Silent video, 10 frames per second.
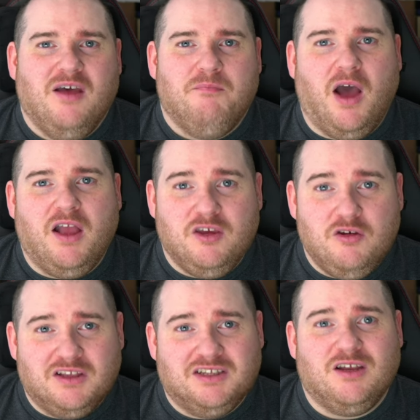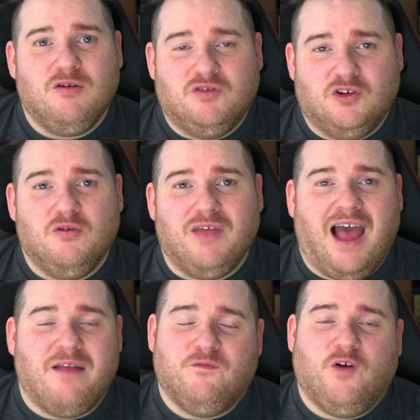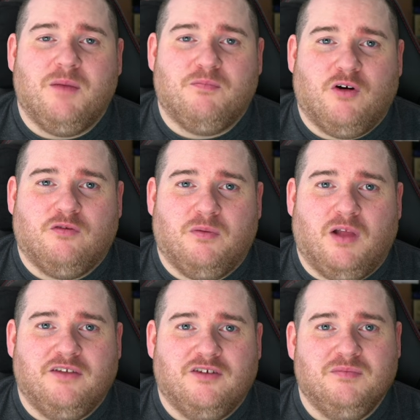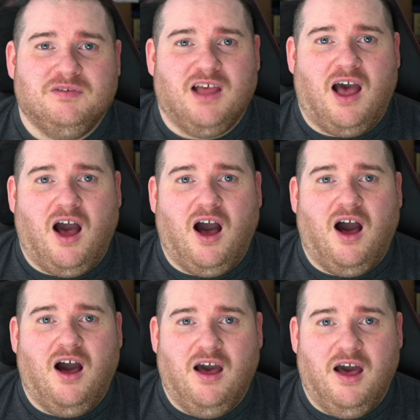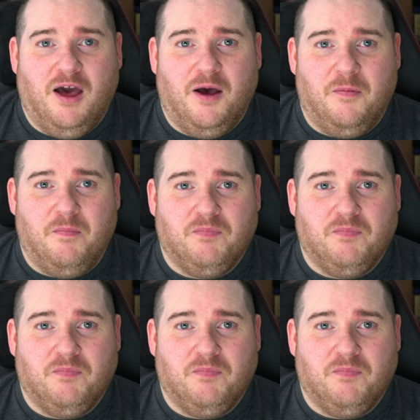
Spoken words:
but you could still do that and find profitable items that are,